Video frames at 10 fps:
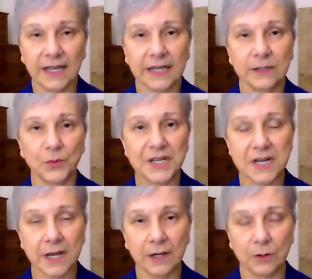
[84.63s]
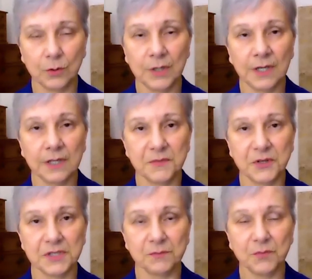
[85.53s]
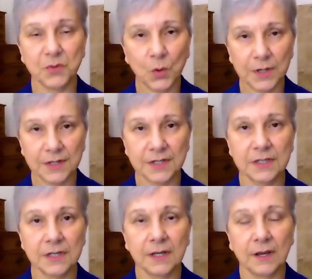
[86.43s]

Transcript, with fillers: And we know the most important